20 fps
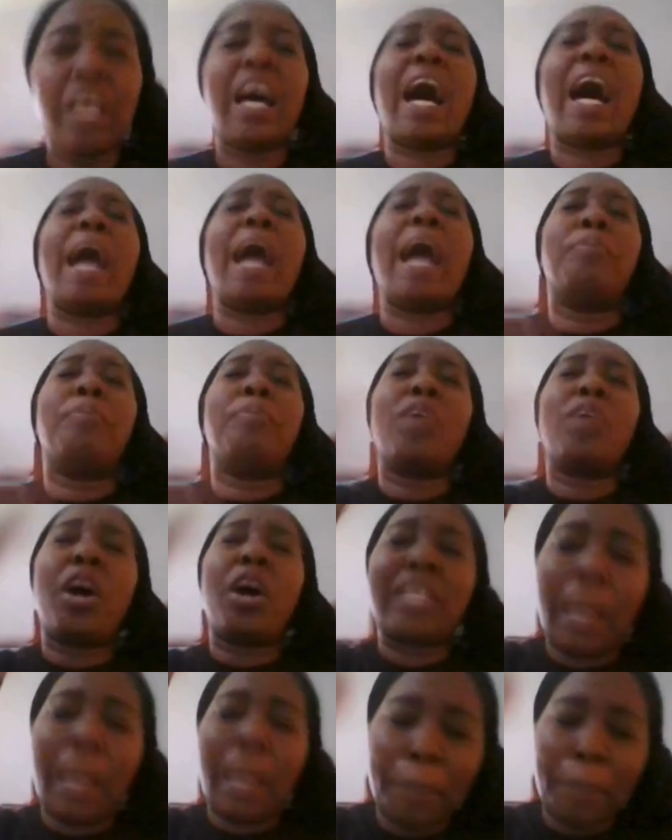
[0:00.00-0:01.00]
I block
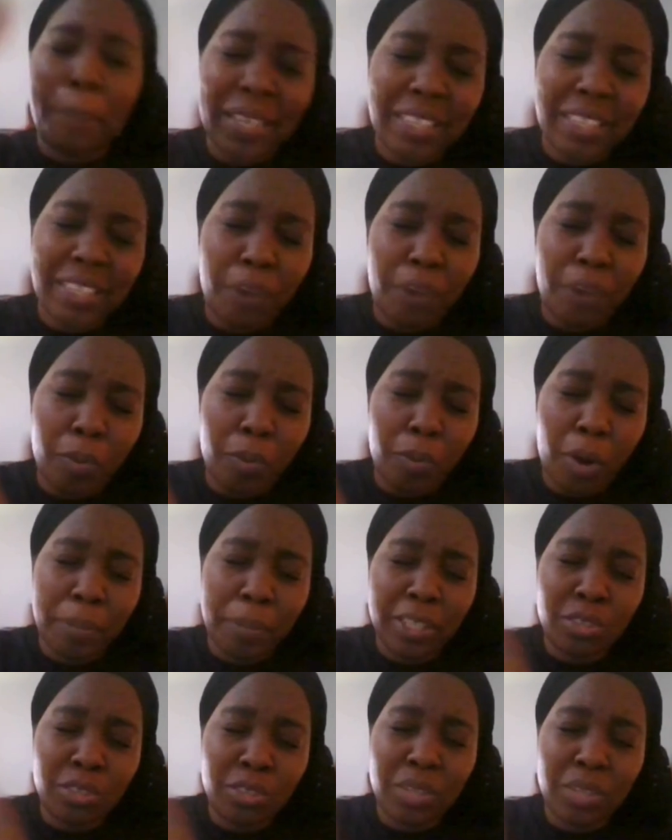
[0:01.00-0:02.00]
that person from
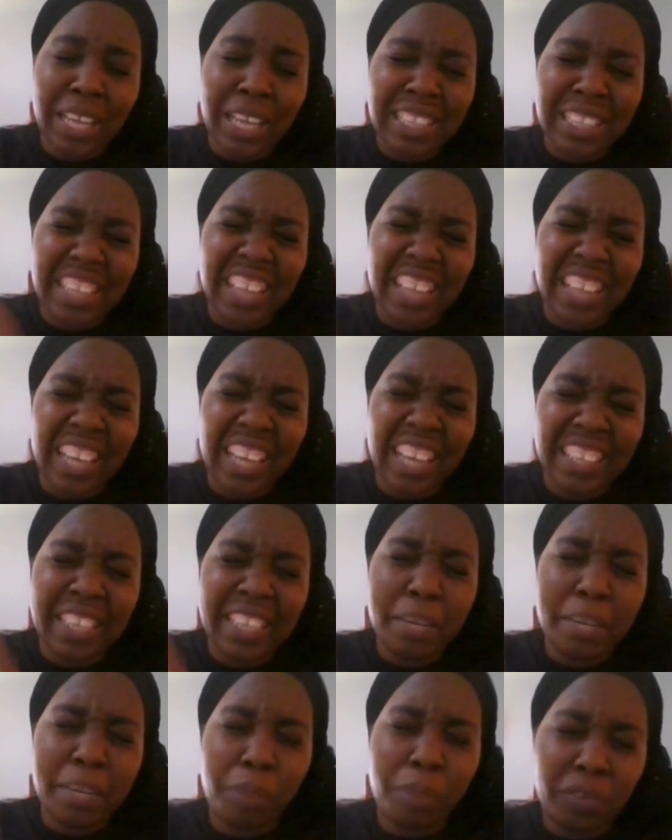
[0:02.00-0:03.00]
coming into that center in the
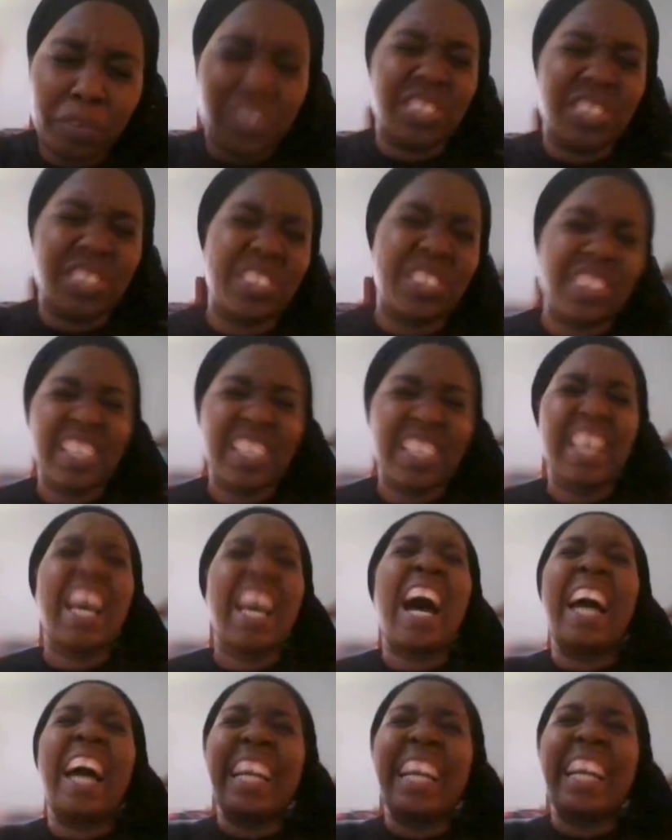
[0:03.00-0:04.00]
name of Jesus.
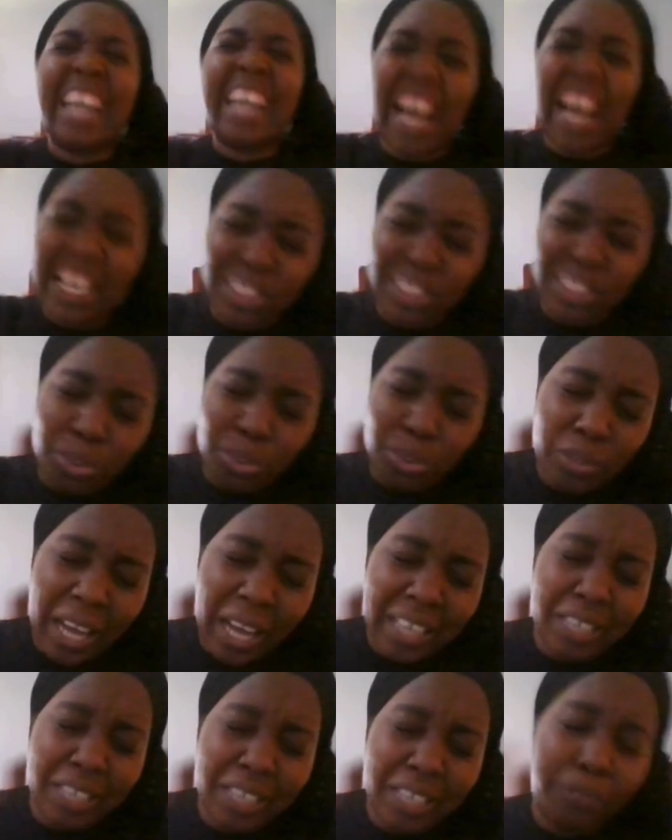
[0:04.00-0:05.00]
I cancel
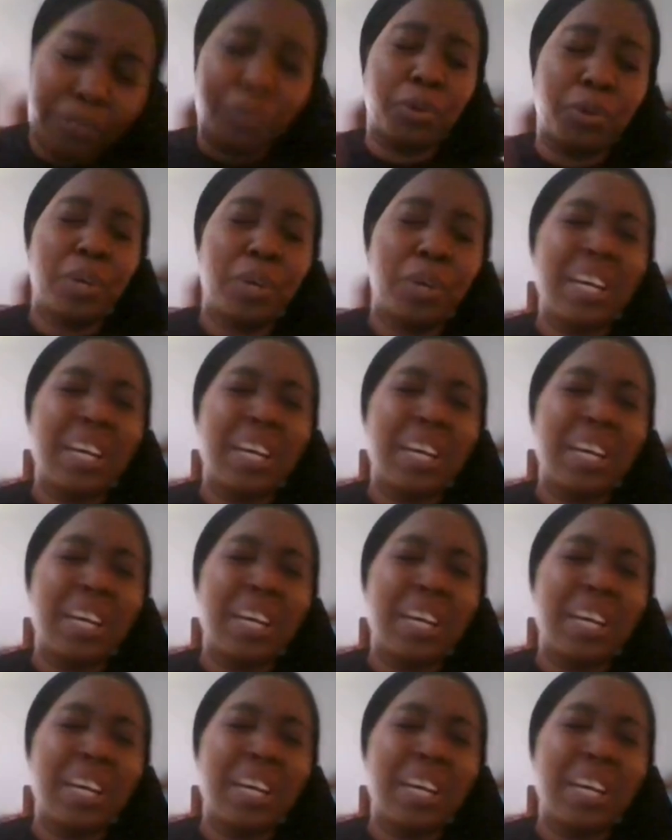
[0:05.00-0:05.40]
that evil.